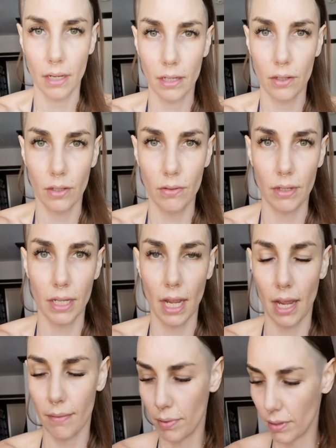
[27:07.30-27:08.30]
I could
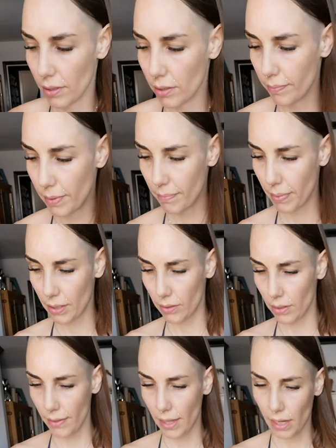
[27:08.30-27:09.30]
recap a little bit better
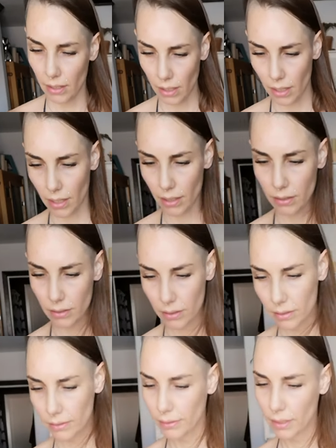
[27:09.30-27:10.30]
on that, huh?
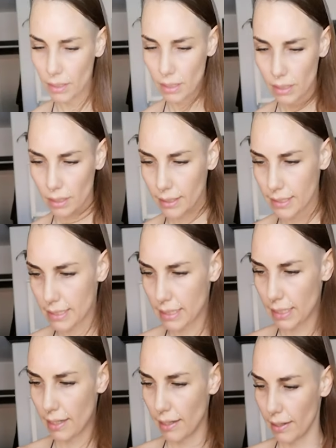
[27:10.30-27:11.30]
Let's
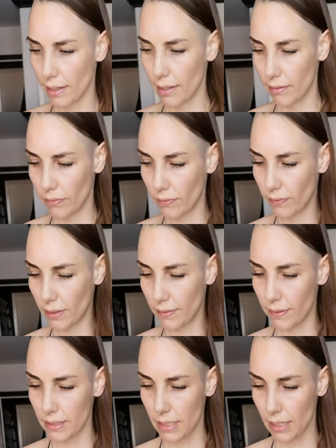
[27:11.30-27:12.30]
see if
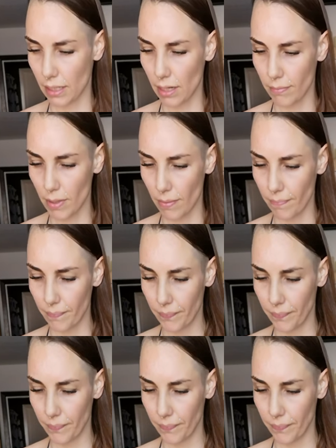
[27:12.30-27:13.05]
if it's gonna come up.